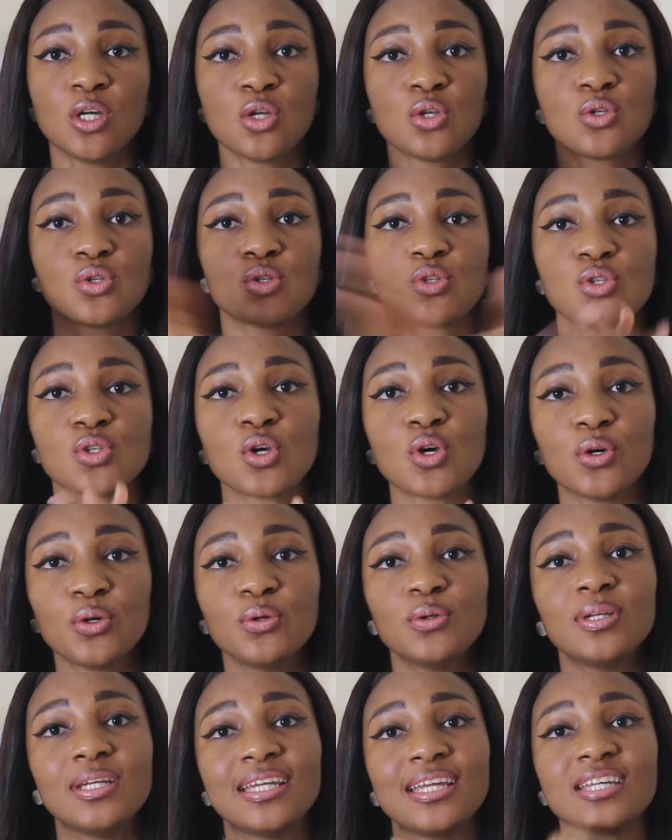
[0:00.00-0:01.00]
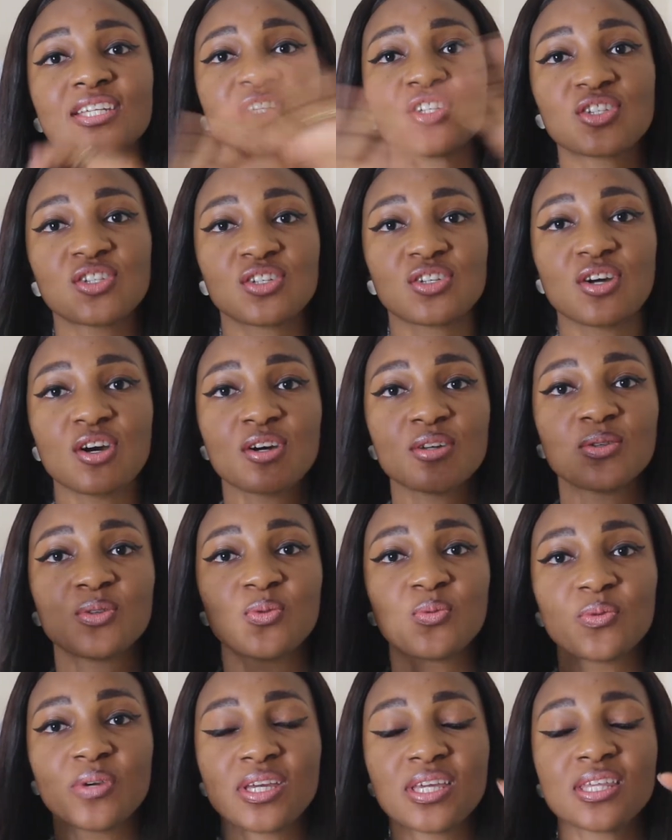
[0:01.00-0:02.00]
So let's
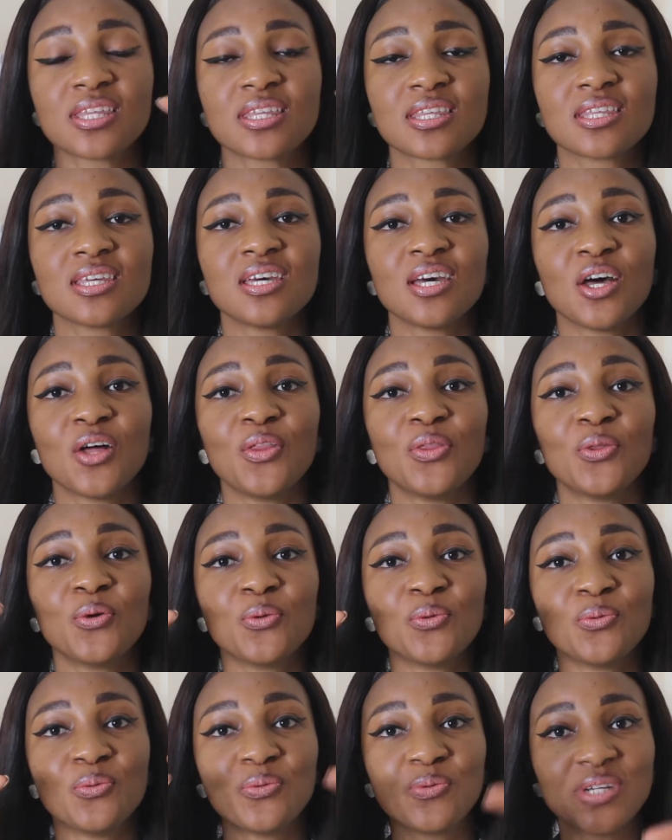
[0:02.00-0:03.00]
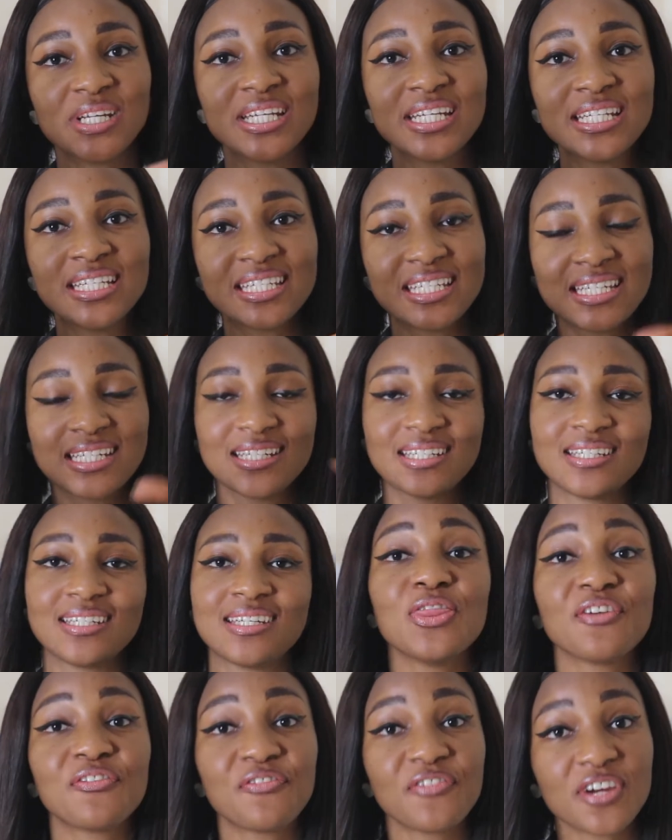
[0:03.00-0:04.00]
start with the reading.
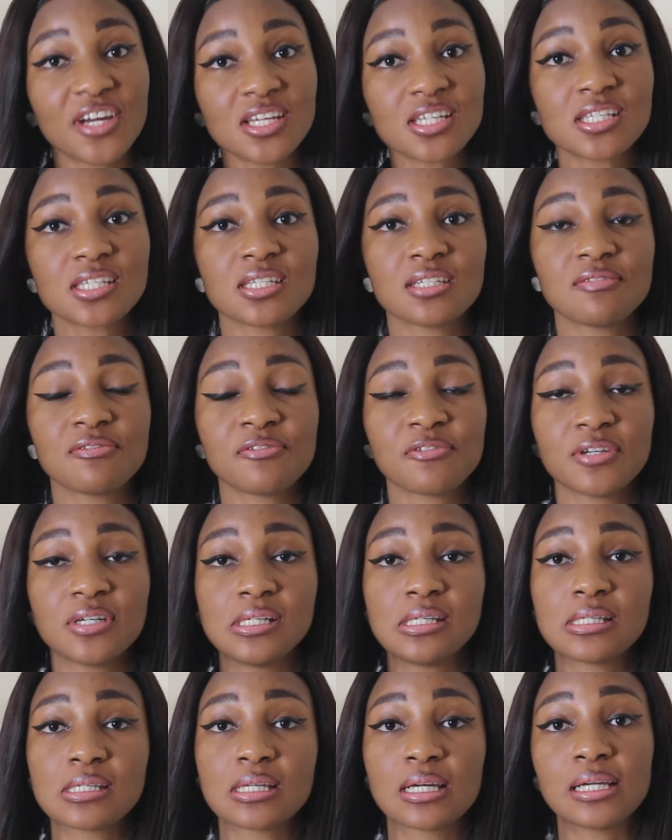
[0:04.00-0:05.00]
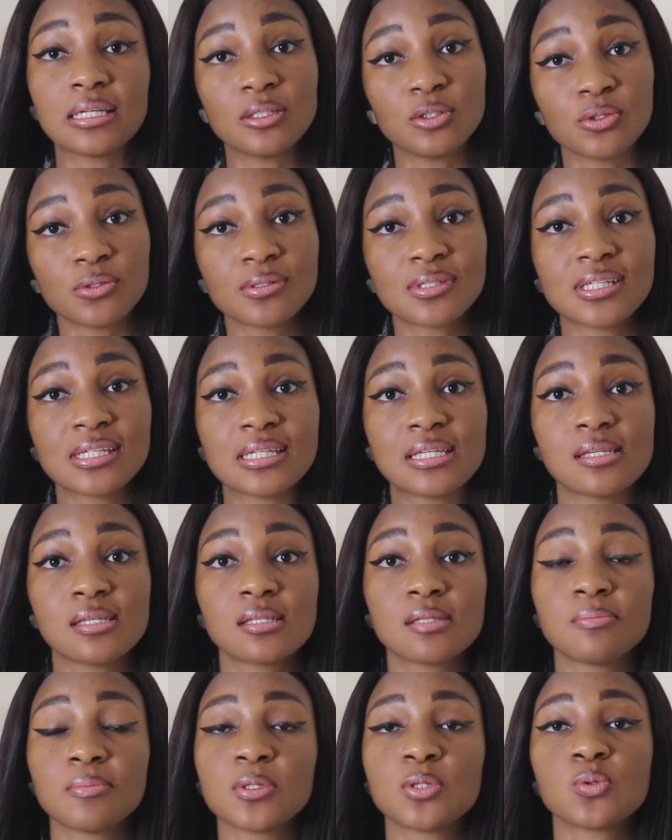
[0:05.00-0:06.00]
The first difference I
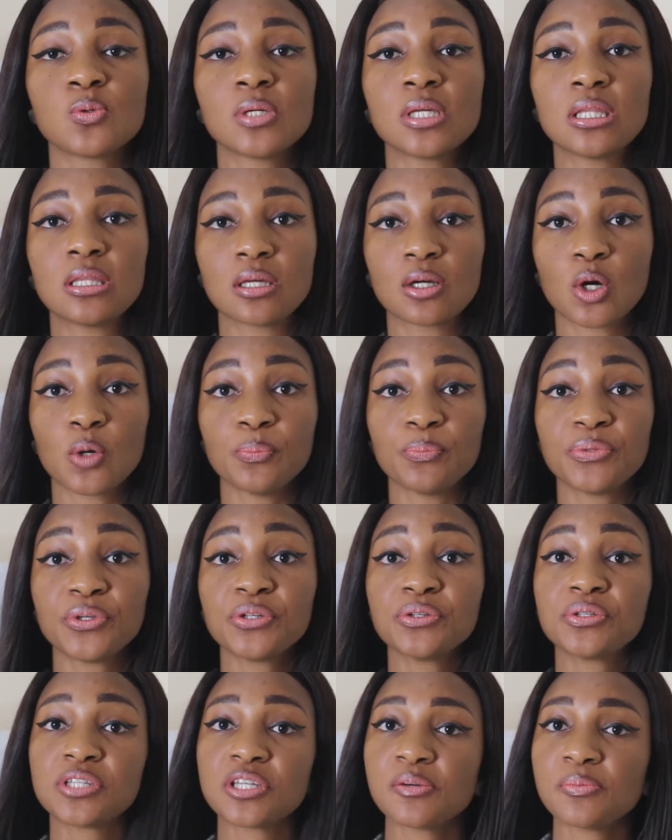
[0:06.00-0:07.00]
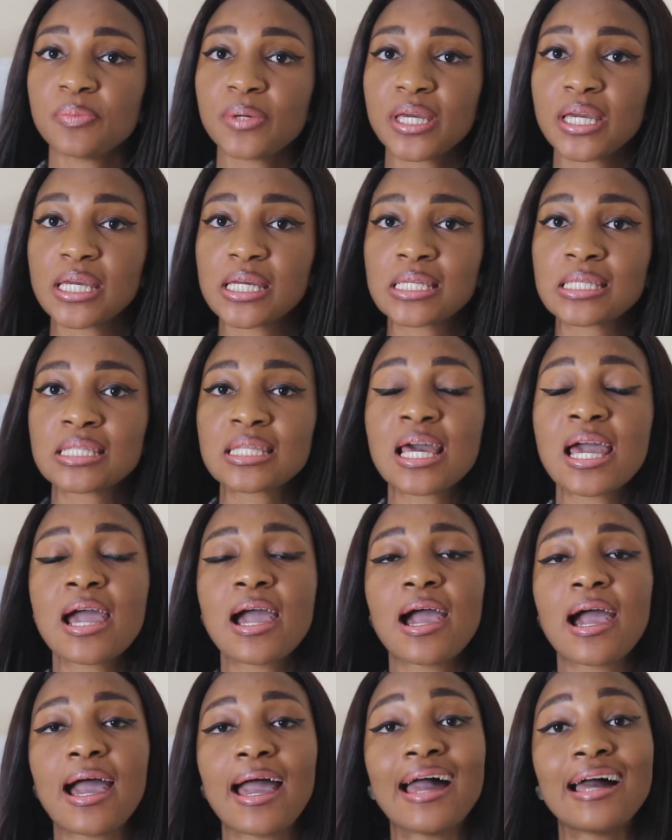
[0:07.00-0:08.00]
noticed between the computer-based
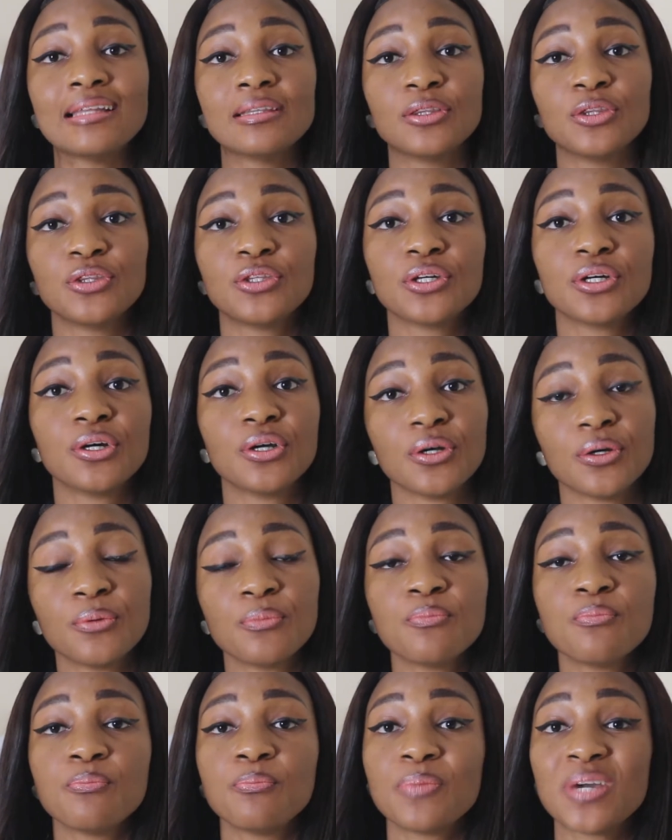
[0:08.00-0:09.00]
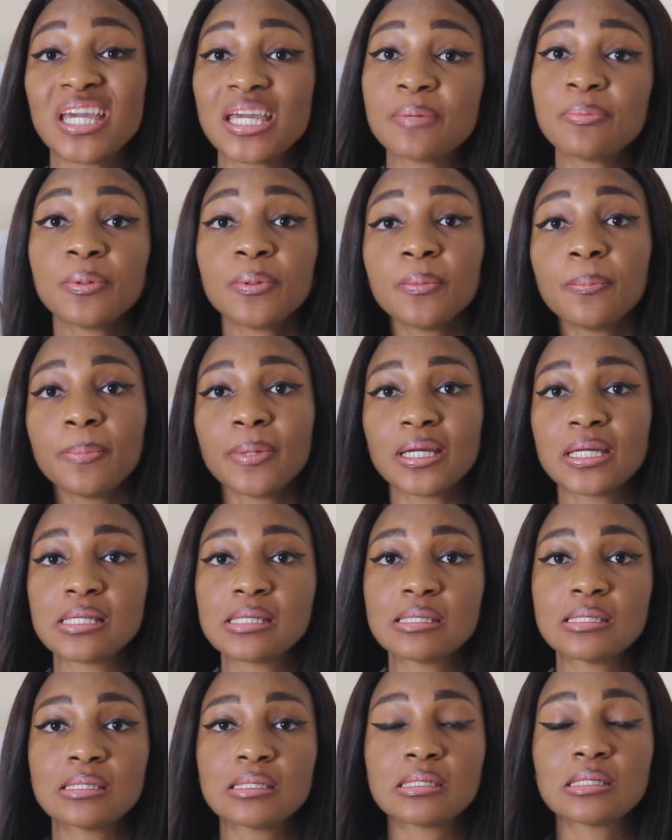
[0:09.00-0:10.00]
and the
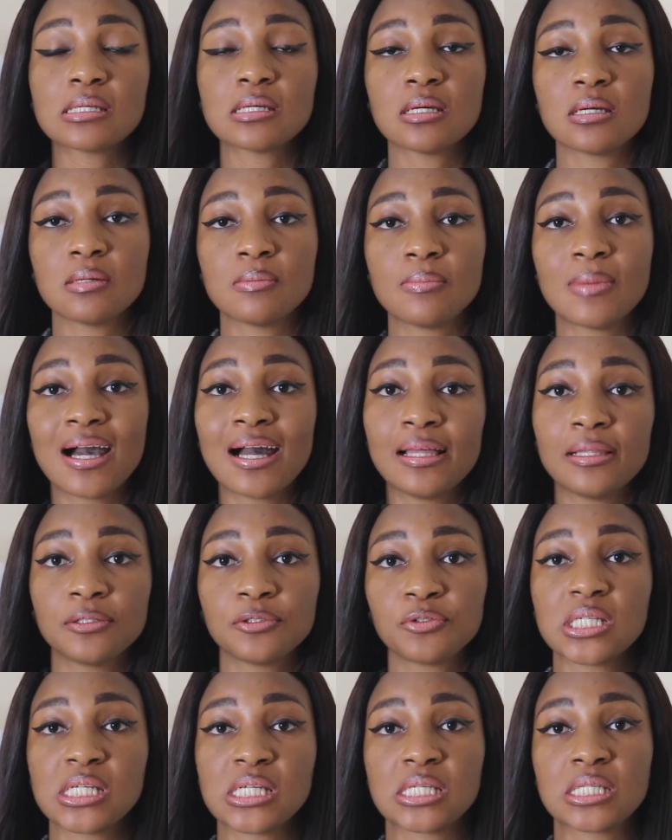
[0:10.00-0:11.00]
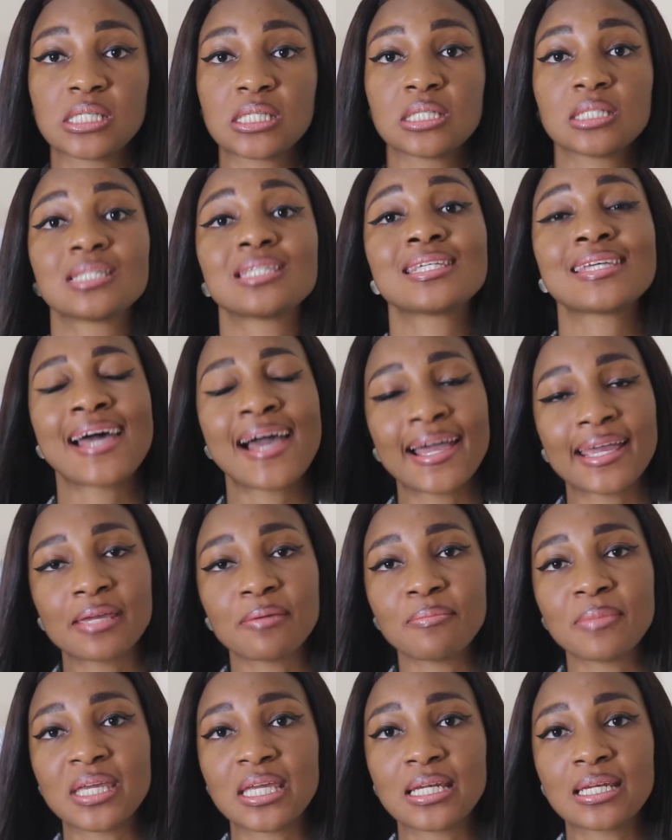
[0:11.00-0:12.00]
paper-based IELTS is the
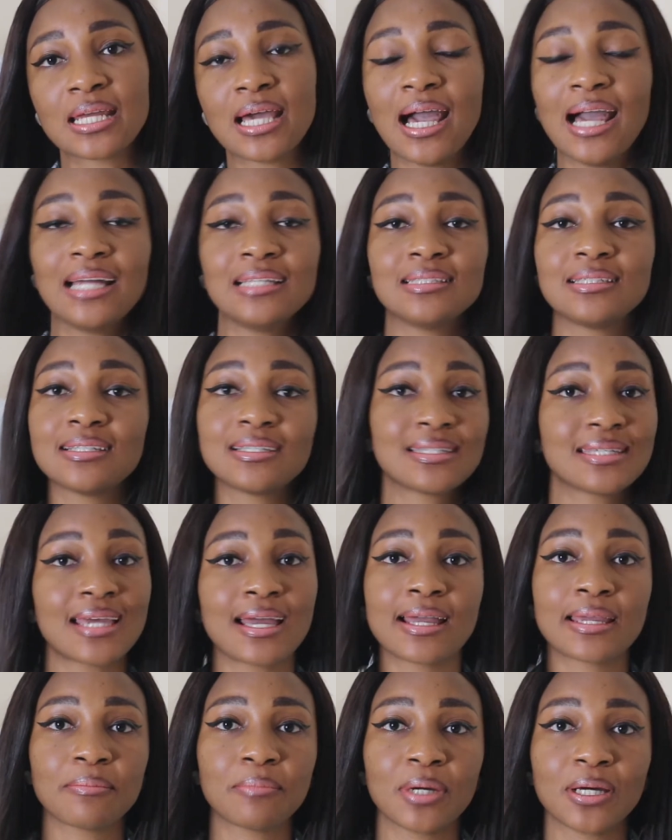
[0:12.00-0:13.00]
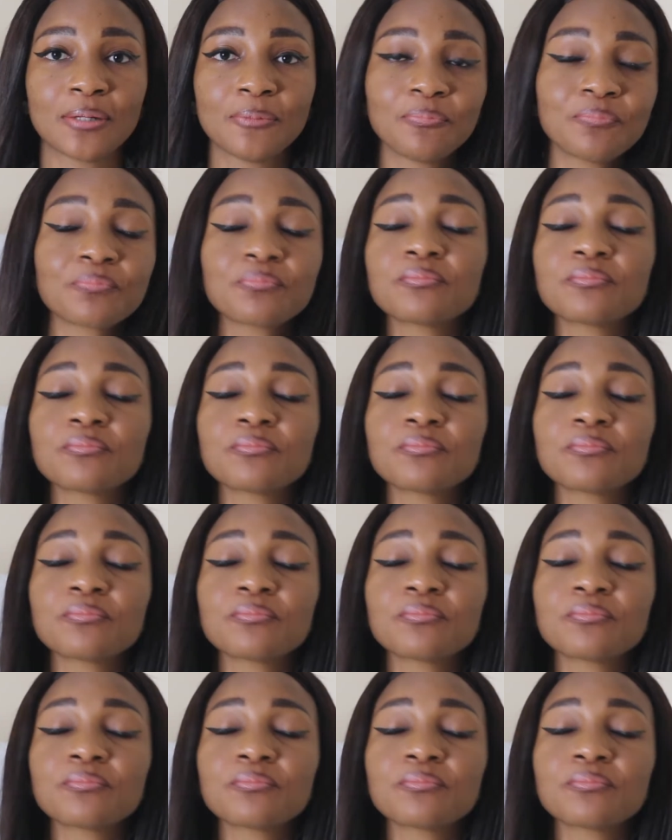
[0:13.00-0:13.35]
timing and the timer.